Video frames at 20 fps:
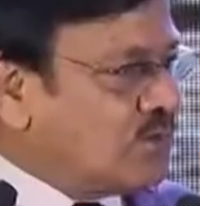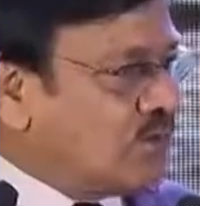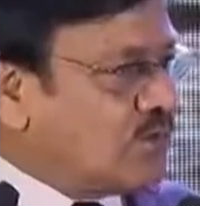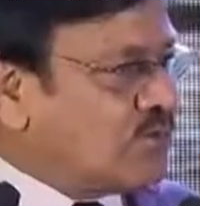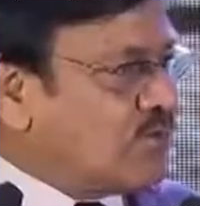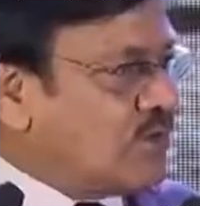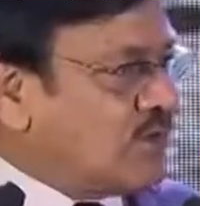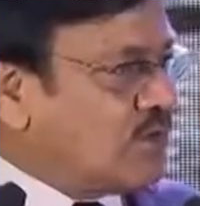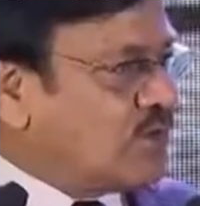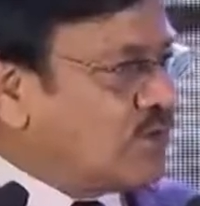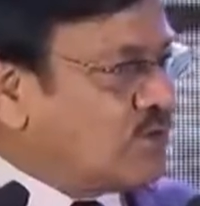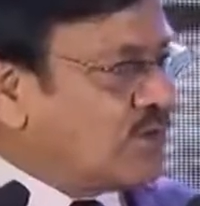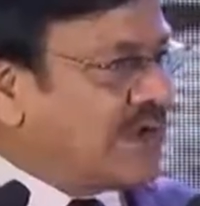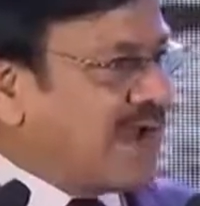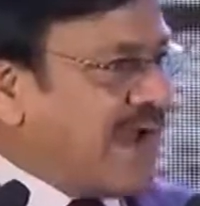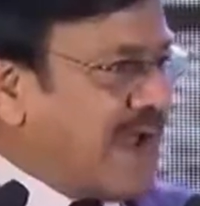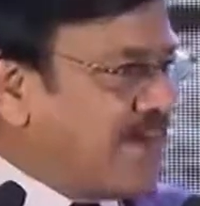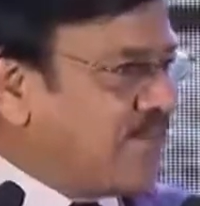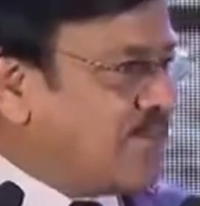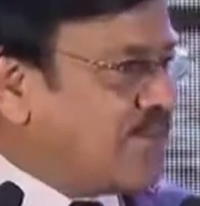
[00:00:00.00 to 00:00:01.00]
not want to
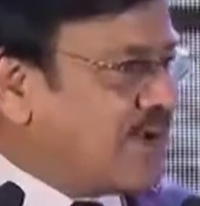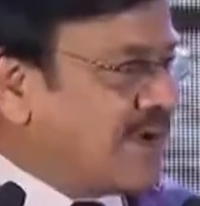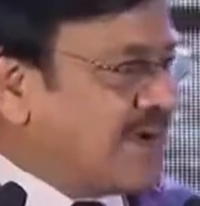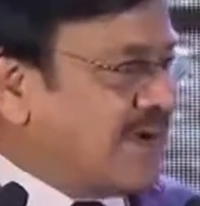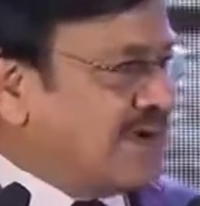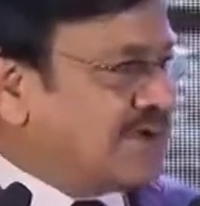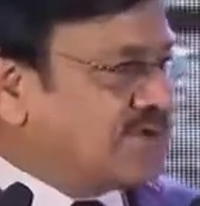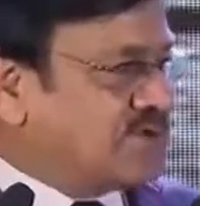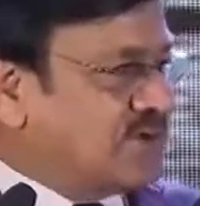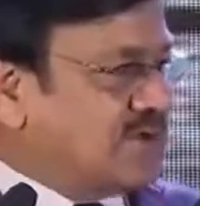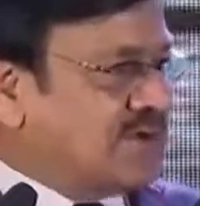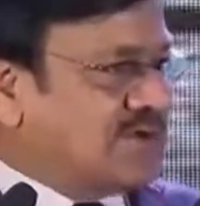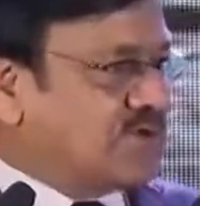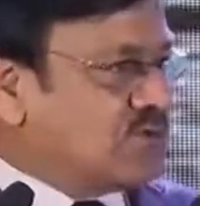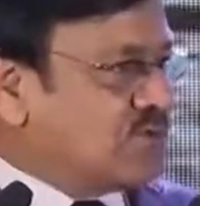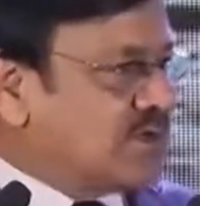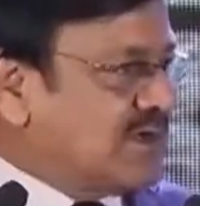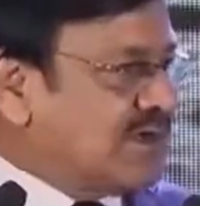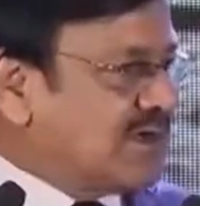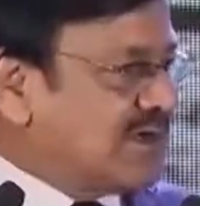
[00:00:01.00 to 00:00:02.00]
cap, actually
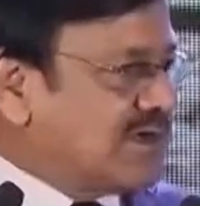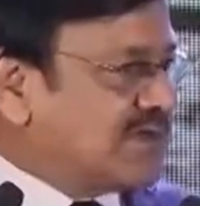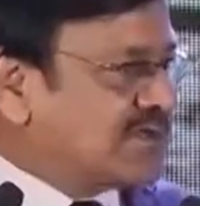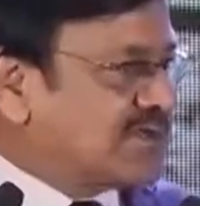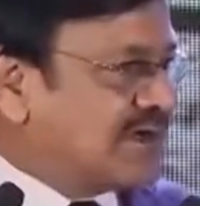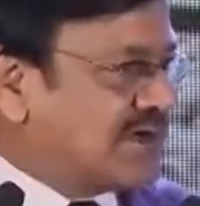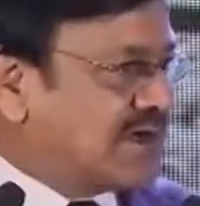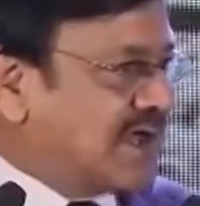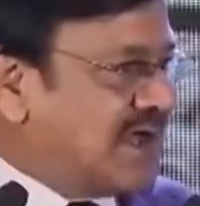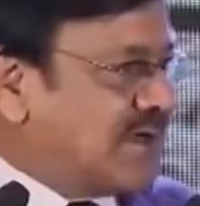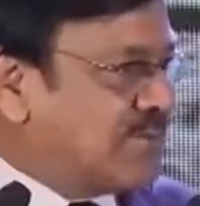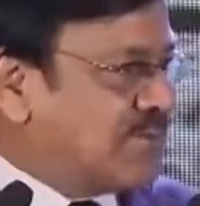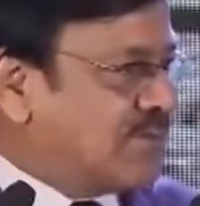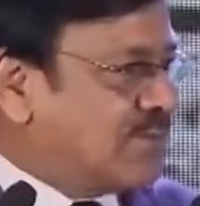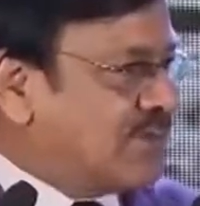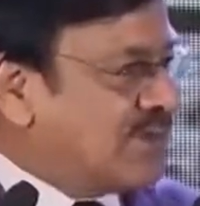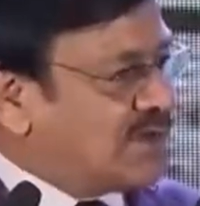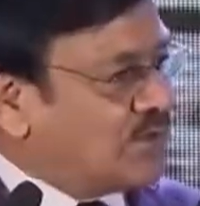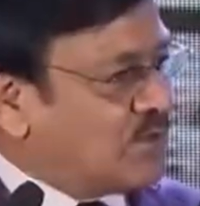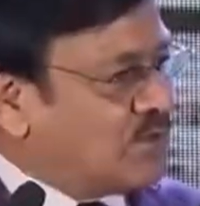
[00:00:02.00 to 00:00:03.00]
to increase the cap,
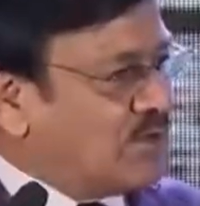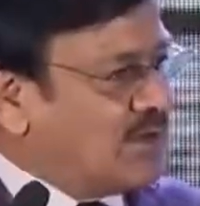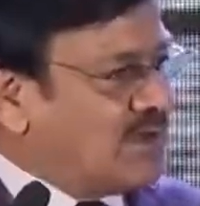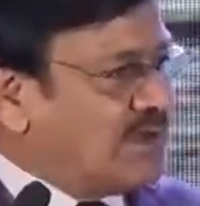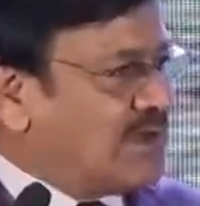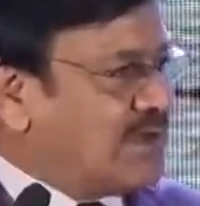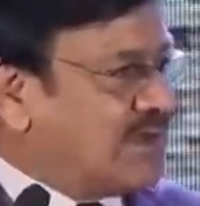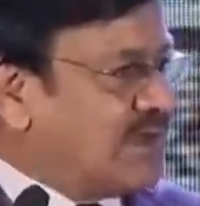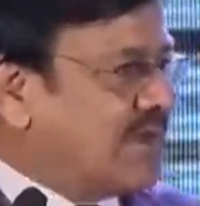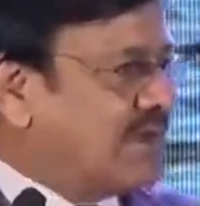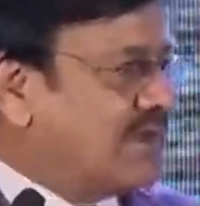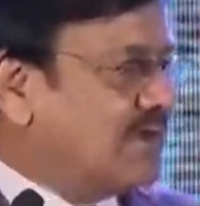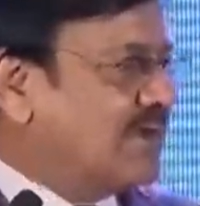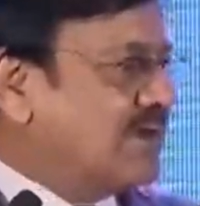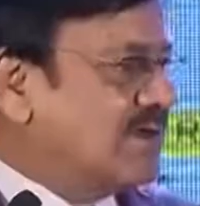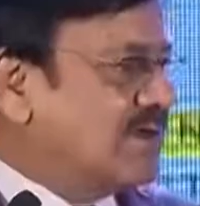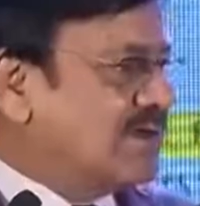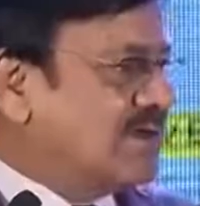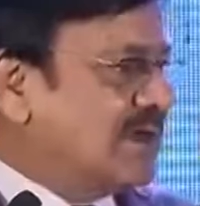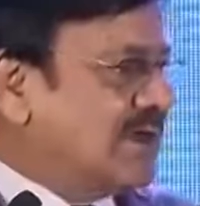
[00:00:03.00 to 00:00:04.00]
but only the
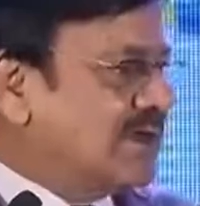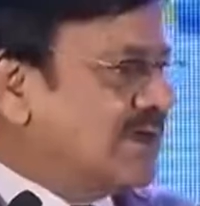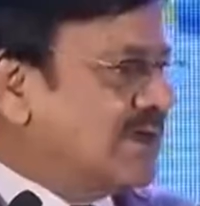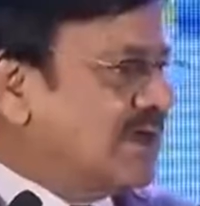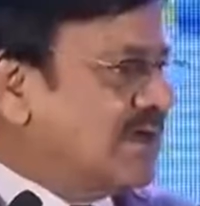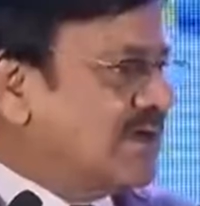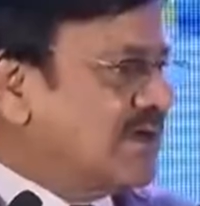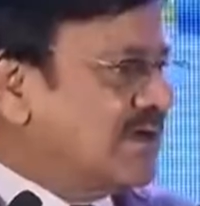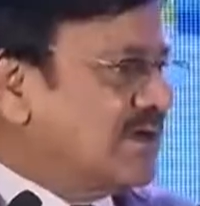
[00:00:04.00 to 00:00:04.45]
thing that